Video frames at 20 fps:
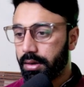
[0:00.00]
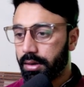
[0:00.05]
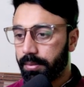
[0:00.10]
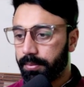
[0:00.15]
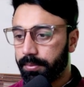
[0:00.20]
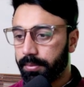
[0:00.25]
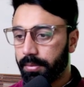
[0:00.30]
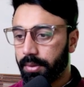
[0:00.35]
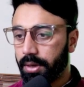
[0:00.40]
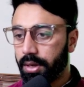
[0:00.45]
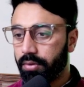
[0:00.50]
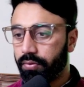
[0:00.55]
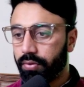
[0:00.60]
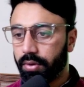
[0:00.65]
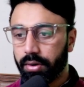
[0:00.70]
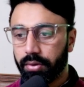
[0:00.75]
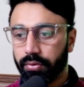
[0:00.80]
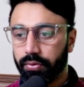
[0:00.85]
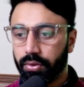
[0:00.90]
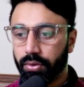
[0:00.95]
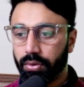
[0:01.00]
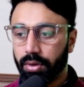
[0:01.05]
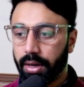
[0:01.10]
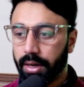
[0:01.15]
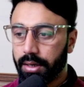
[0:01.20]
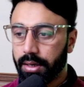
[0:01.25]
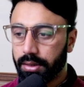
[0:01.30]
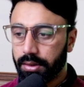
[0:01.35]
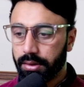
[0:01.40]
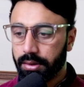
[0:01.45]
in front of you, I
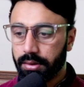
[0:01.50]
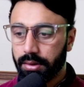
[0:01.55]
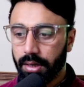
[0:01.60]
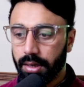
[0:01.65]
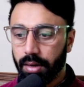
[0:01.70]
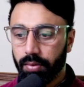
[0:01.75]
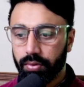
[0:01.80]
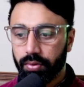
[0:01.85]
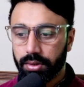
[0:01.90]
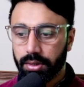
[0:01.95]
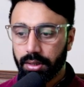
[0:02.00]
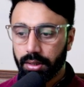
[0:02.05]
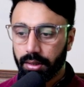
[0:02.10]
did everything,